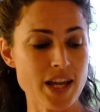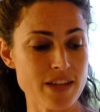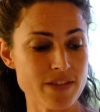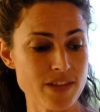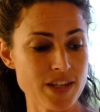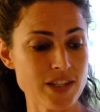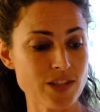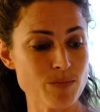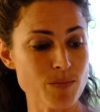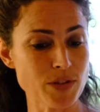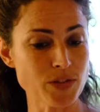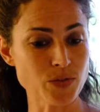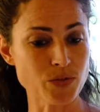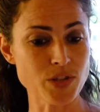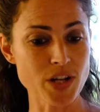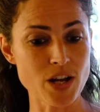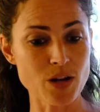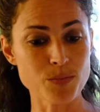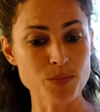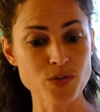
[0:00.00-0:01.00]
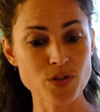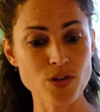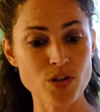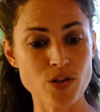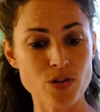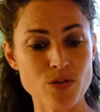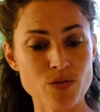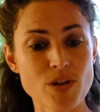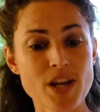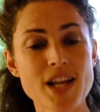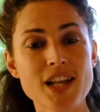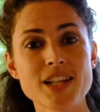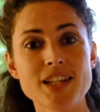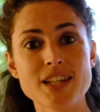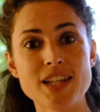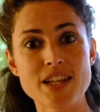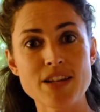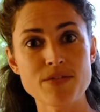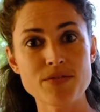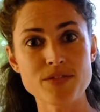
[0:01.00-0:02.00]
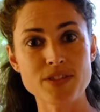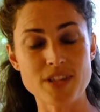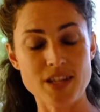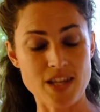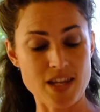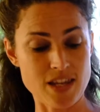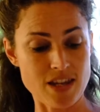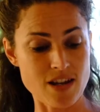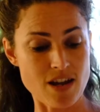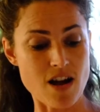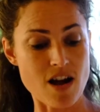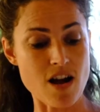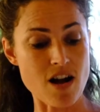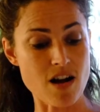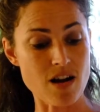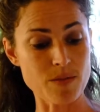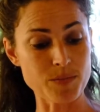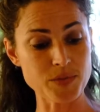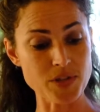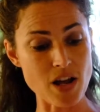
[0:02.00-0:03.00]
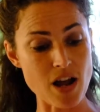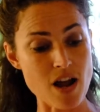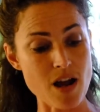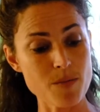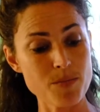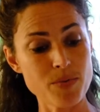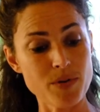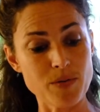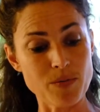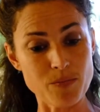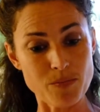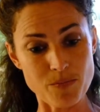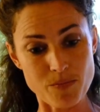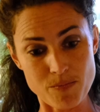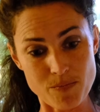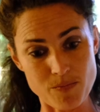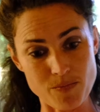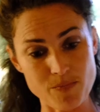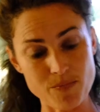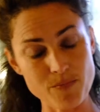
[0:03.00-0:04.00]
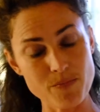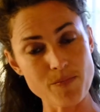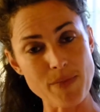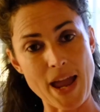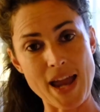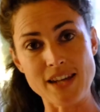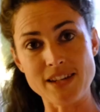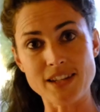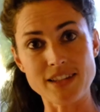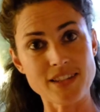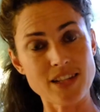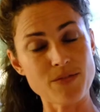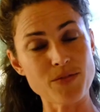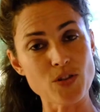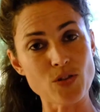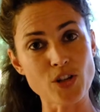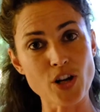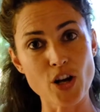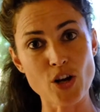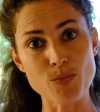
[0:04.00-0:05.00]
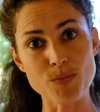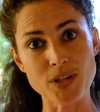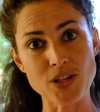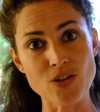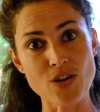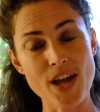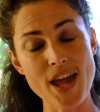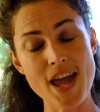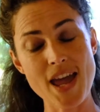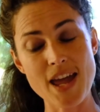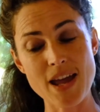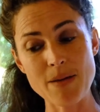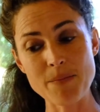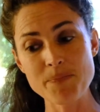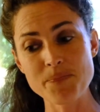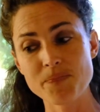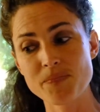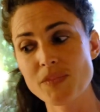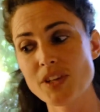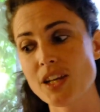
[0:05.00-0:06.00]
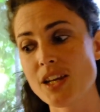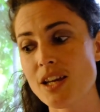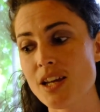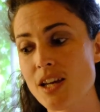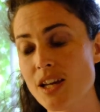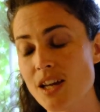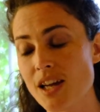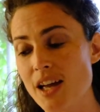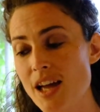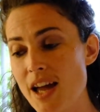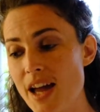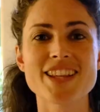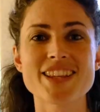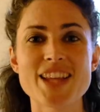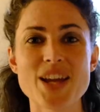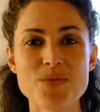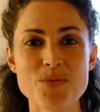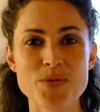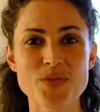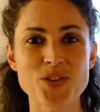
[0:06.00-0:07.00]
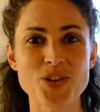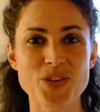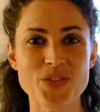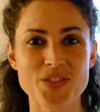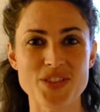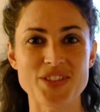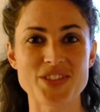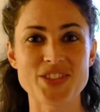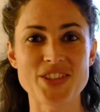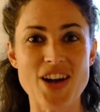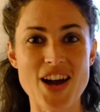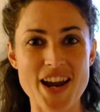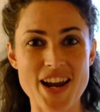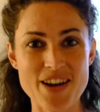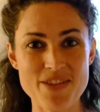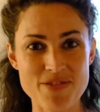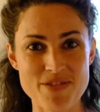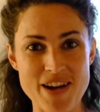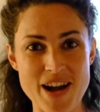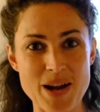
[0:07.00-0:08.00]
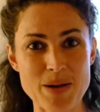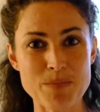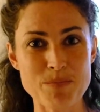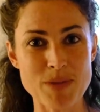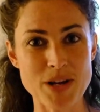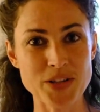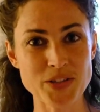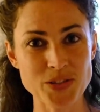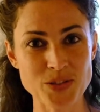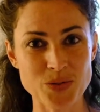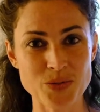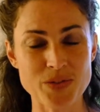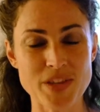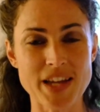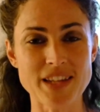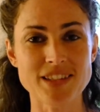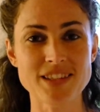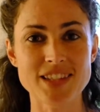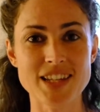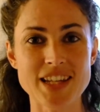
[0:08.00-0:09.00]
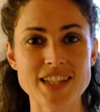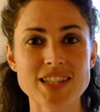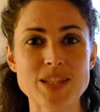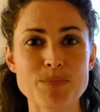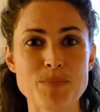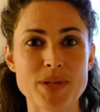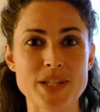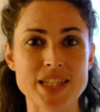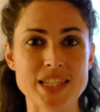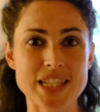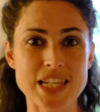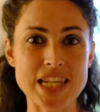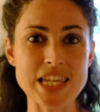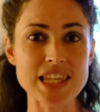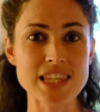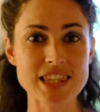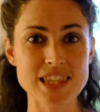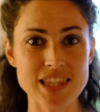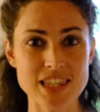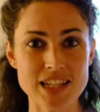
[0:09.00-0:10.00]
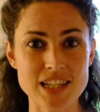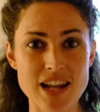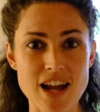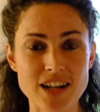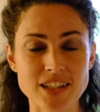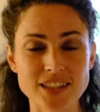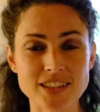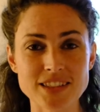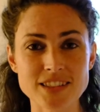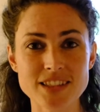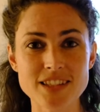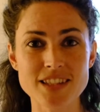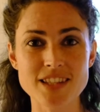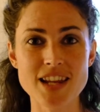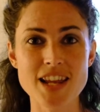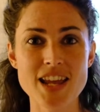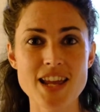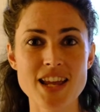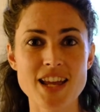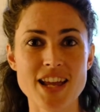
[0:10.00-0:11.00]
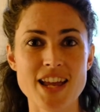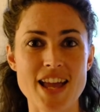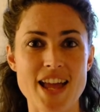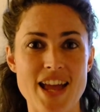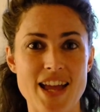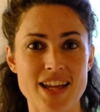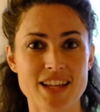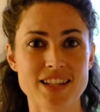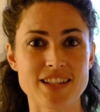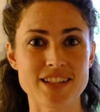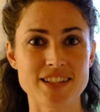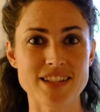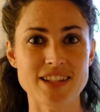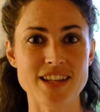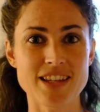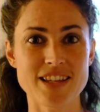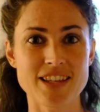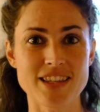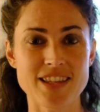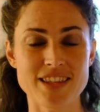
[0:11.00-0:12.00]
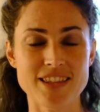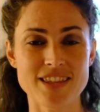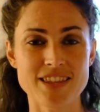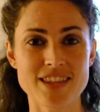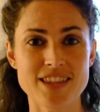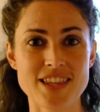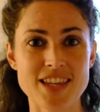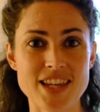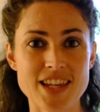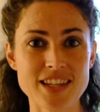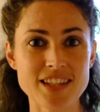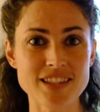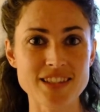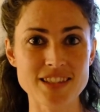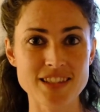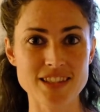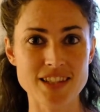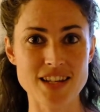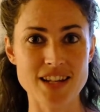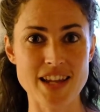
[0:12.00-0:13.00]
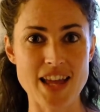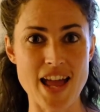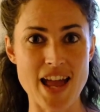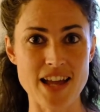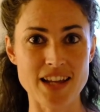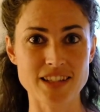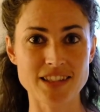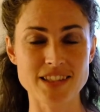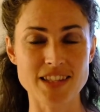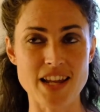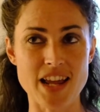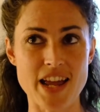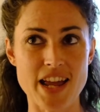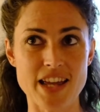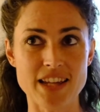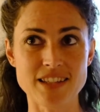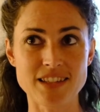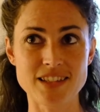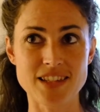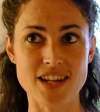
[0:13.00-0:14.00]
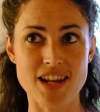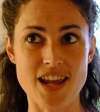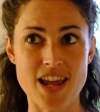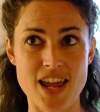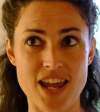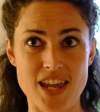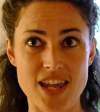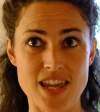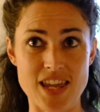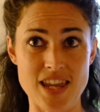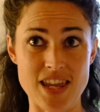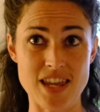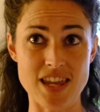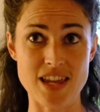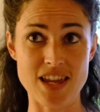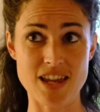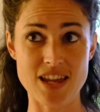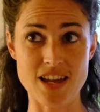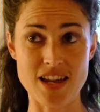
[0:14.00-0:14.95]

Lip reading: These muscles help to lift the arms up and bend as if you're combing your hair. And then we've got the diaphragm muscle that sits beneath the lungs, and this acts as a